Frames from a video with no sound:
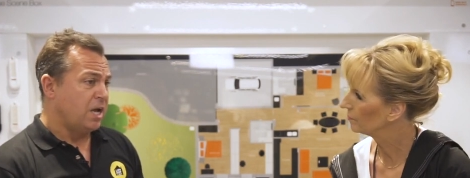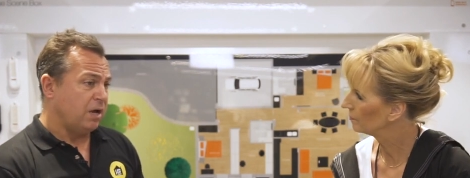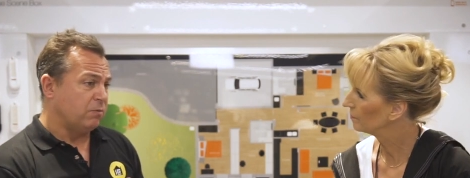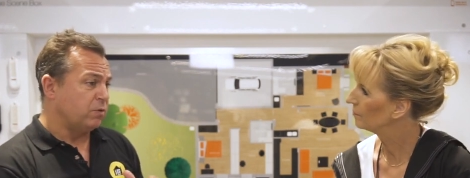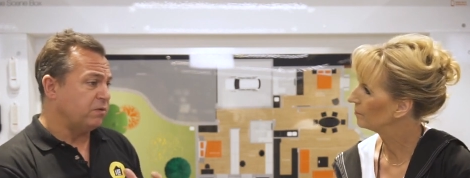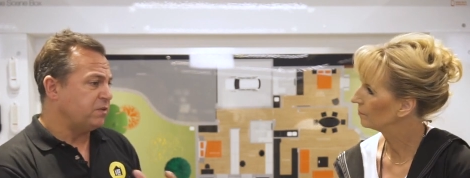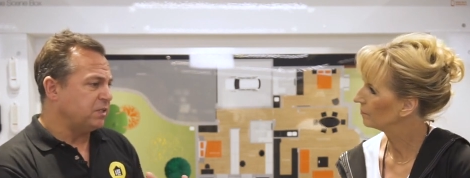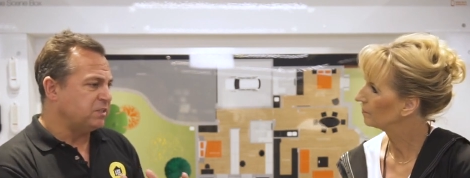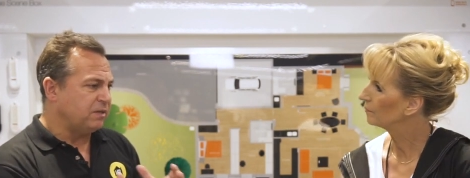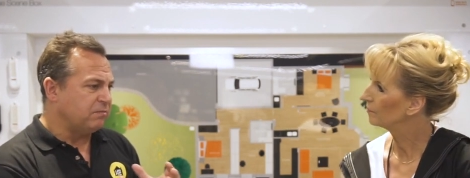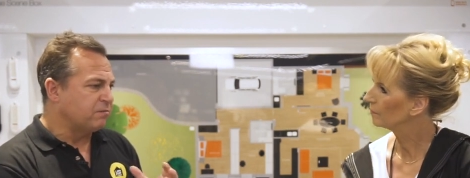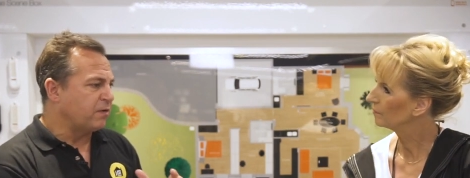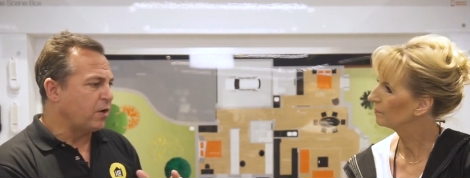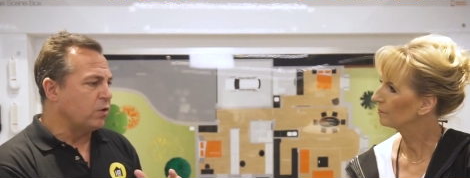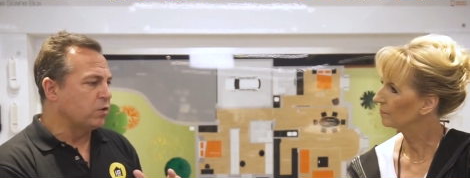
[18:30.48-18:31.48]
Speaker 1: And with these
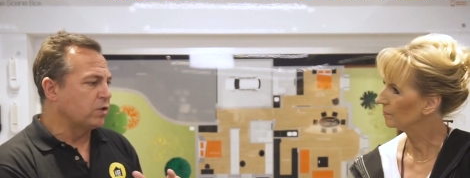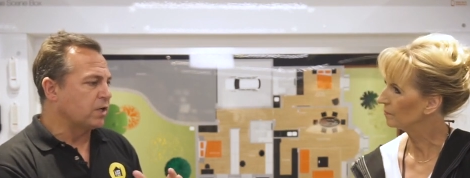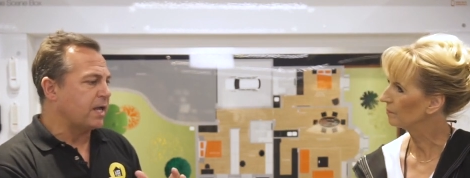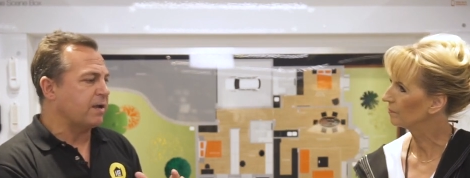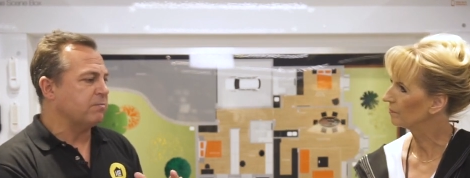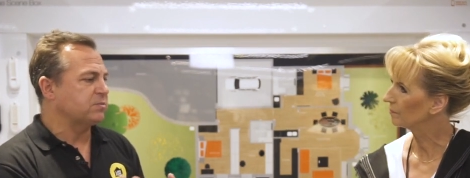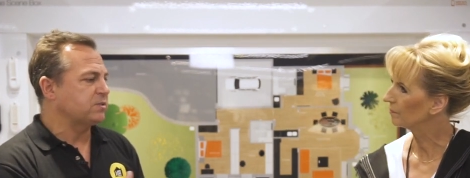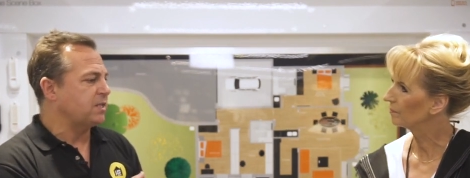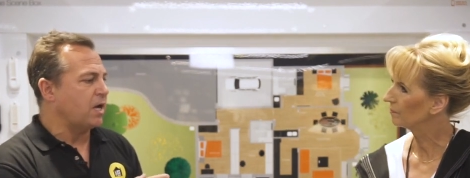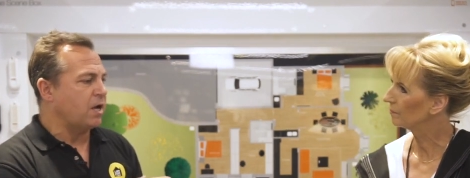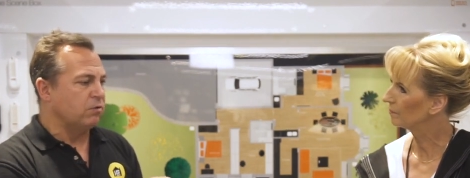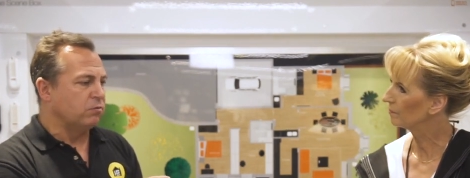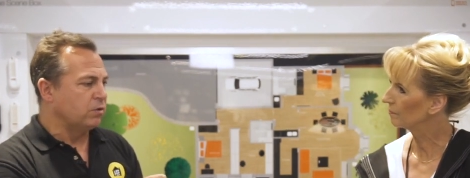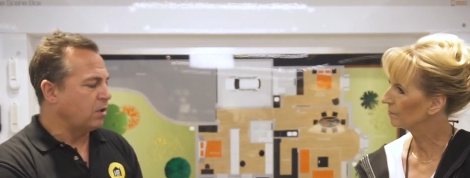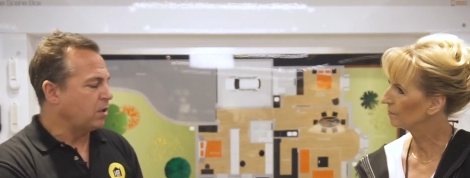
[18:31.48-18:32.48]
in vogue lamps that
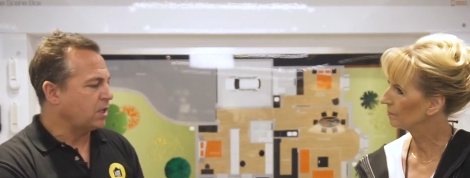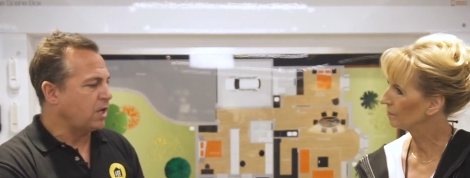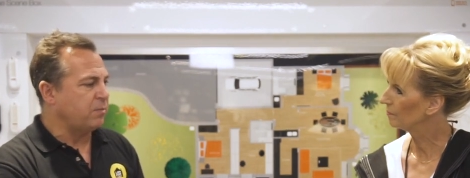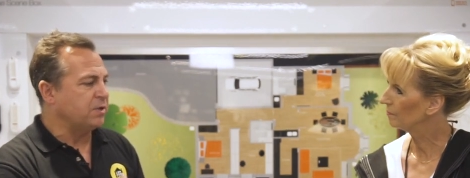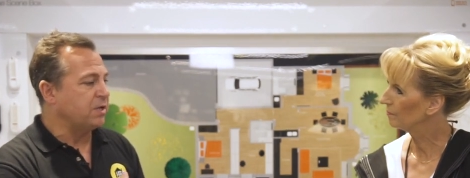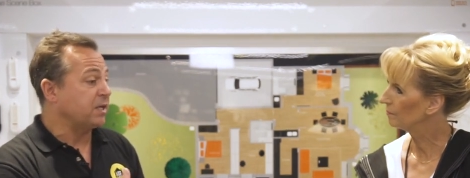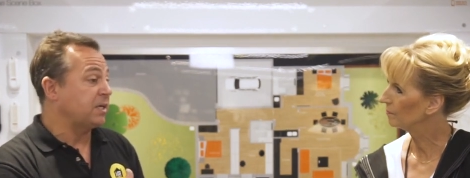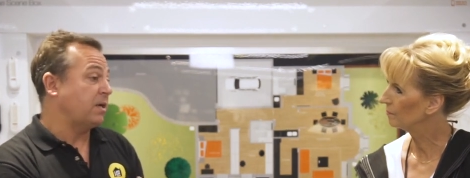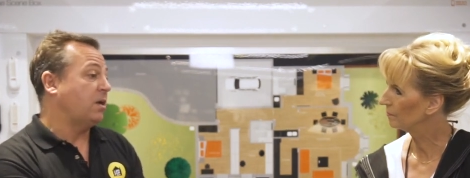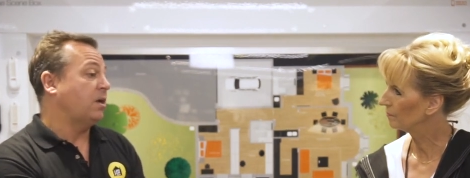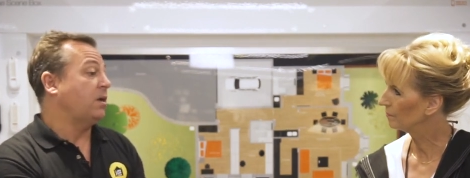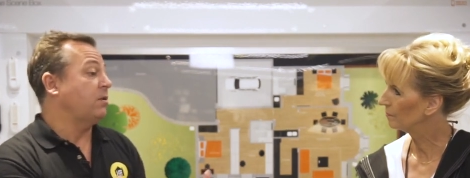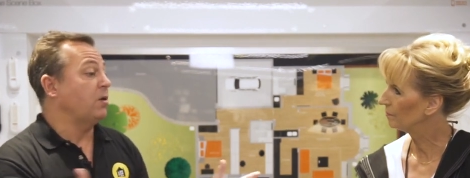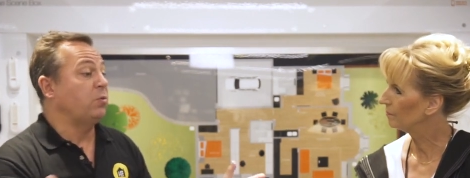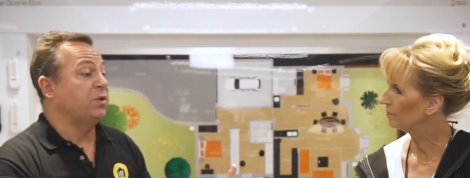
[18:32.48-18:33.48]
are coming,
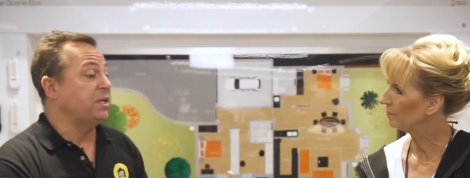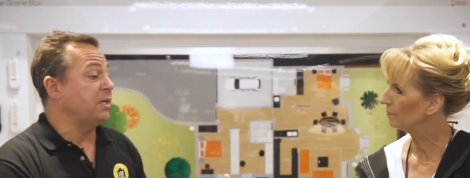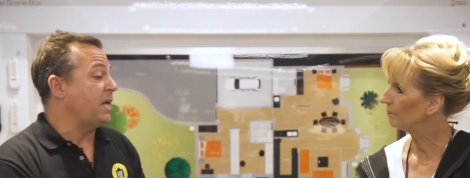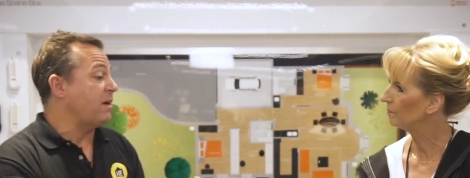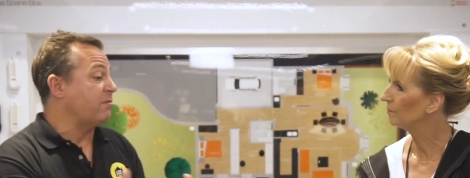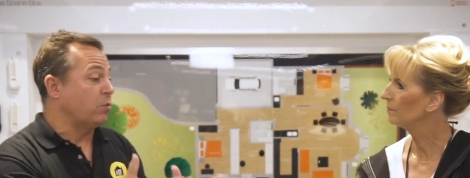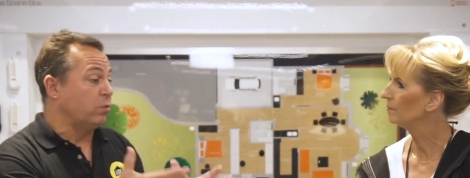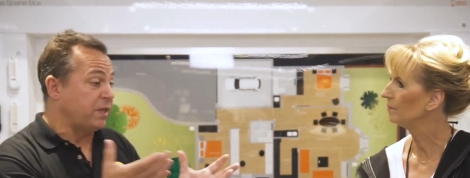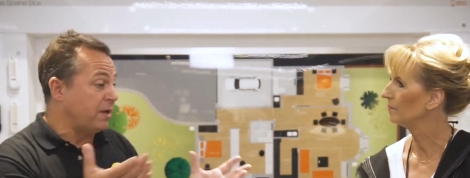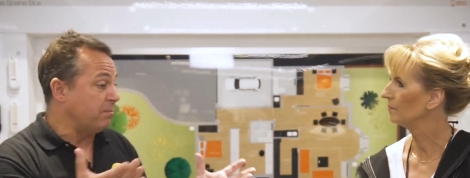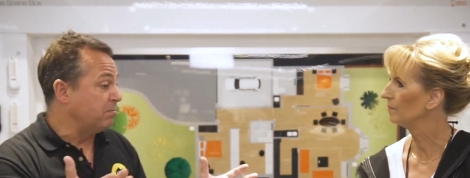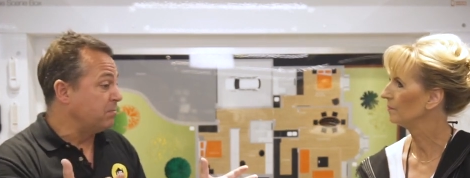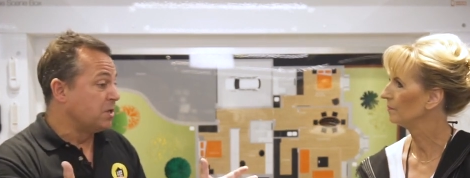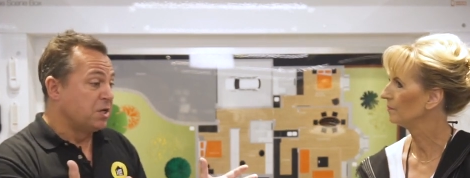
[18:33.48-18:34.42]
we didn't have all them